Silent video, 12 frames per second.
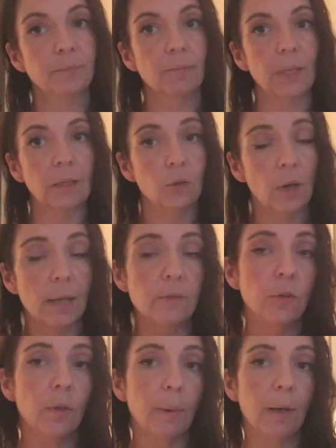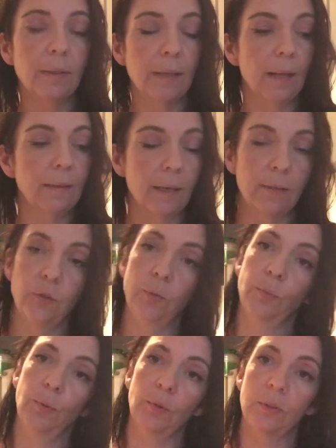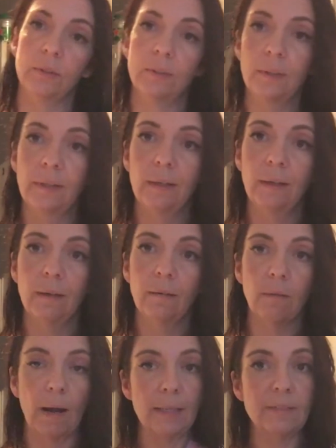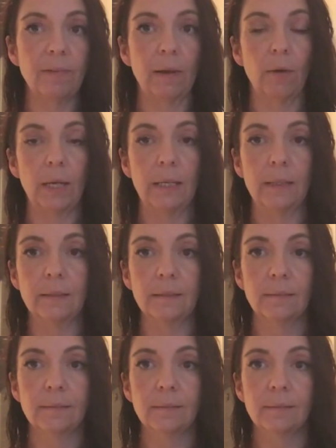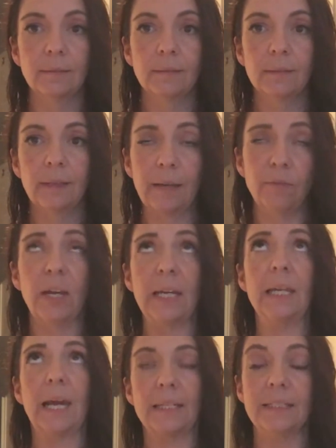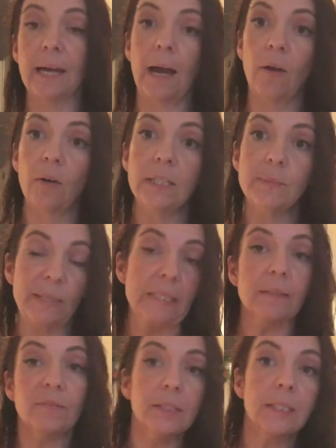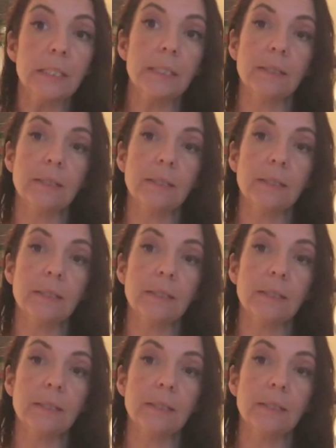you guys heard about that you put rice flour in it. Have you any idea how expensive this is?